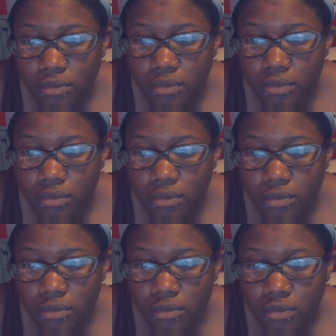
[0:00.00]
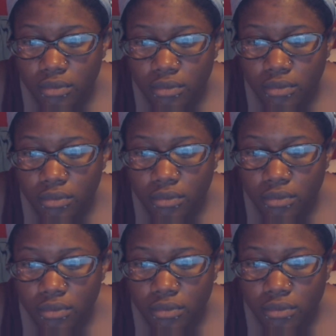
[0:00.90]

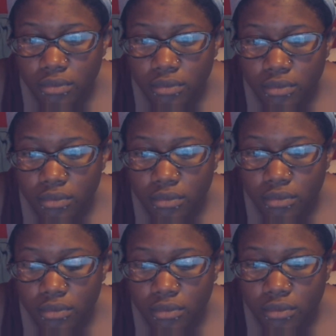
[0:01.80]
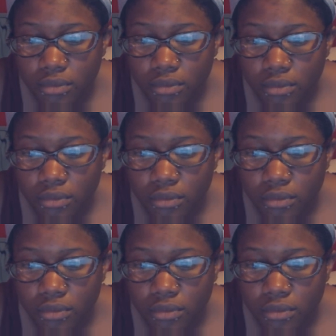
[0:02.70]
[no speech]